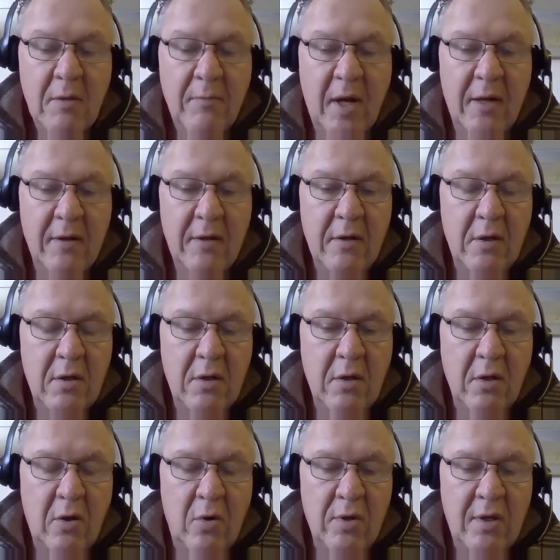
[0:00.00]
But
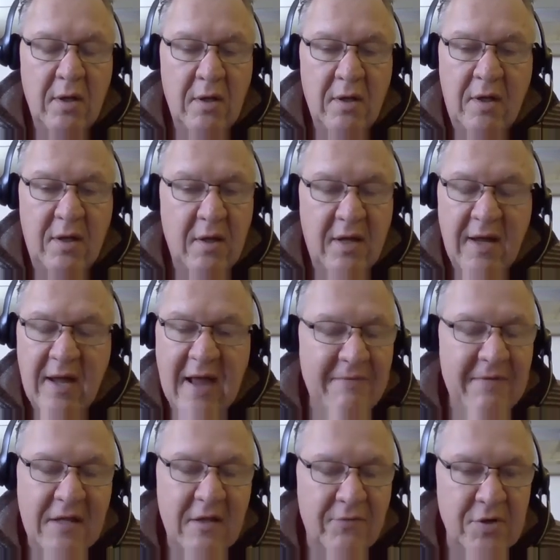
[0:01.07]
you can't
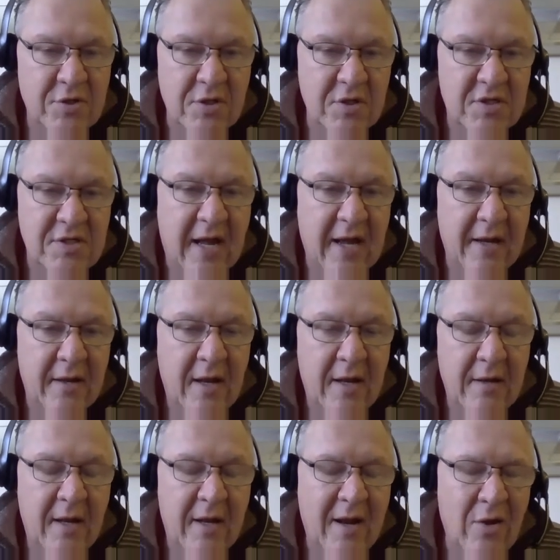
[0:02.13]
have that division inside.
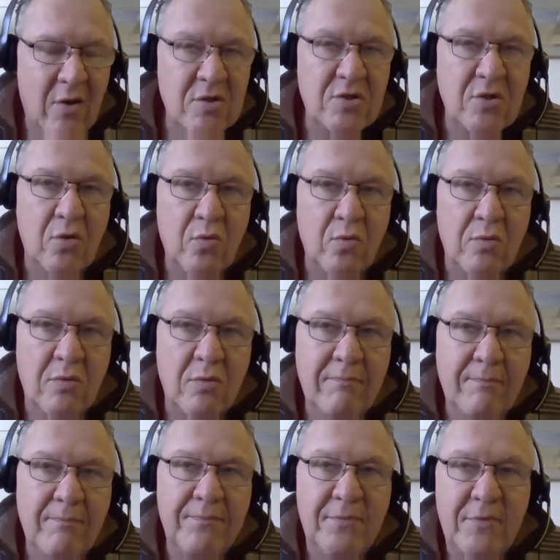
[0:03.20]
And I also
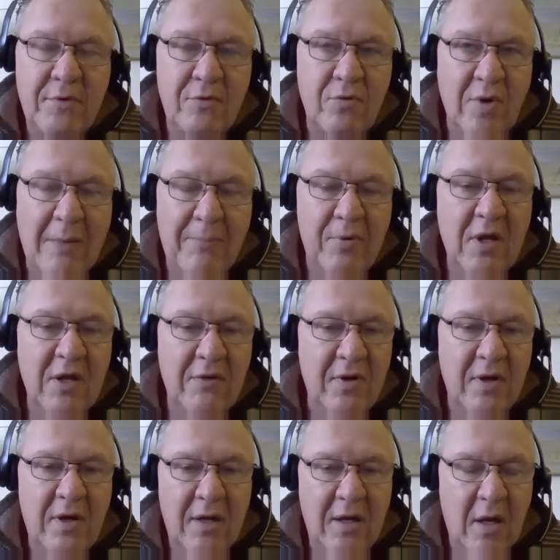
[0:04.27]
do not believe
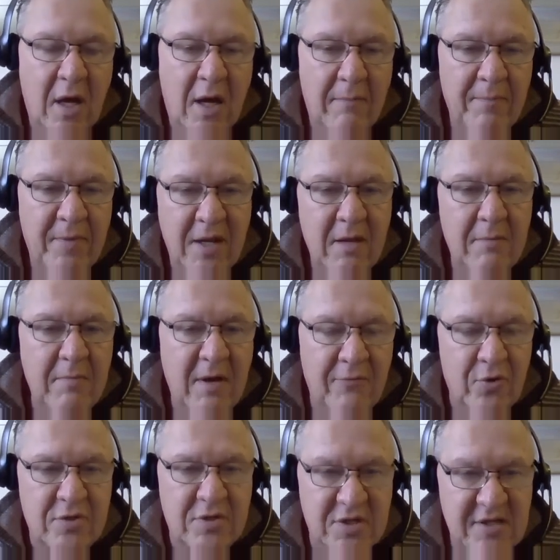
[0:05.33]
in the inmate
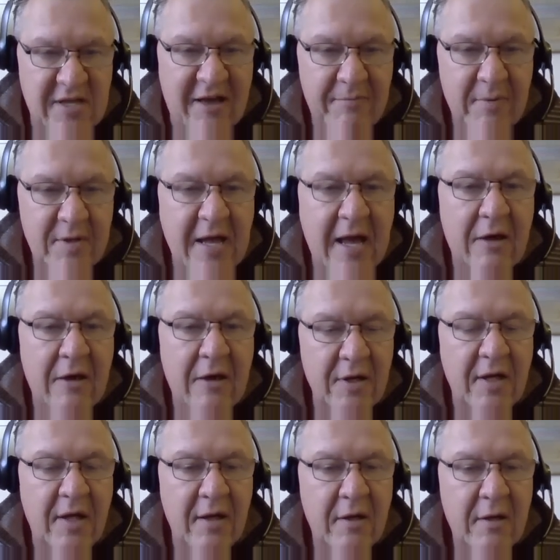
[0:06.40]
versus staff mentality
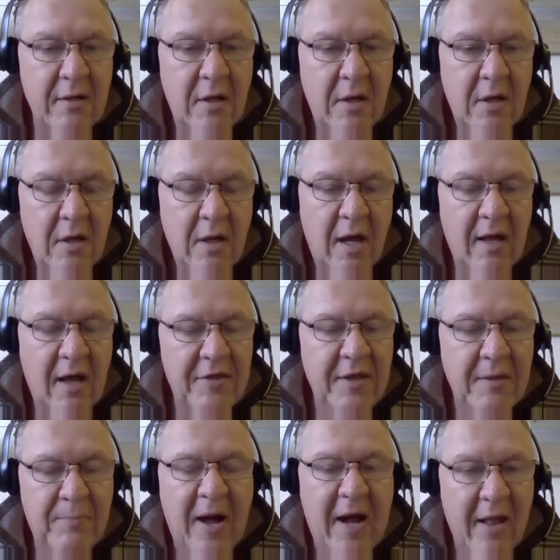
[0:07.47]
either. I
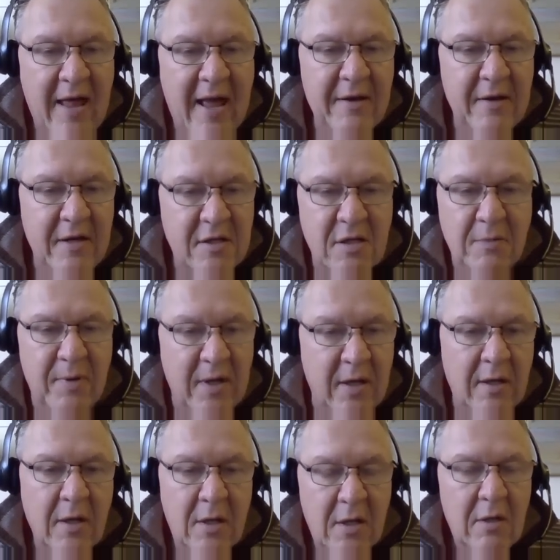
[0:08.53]
think part of that needs to
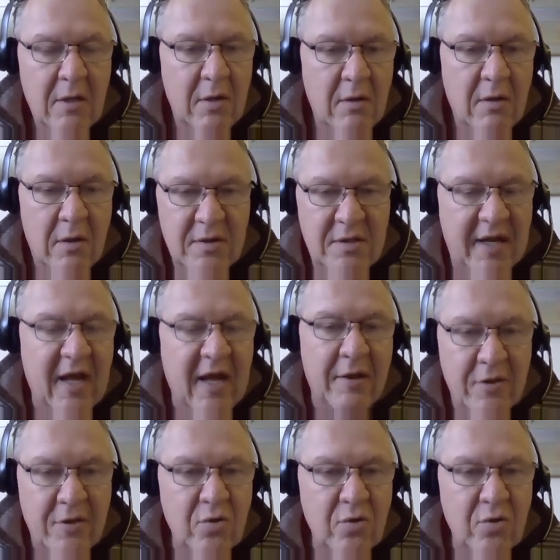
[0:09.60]
be together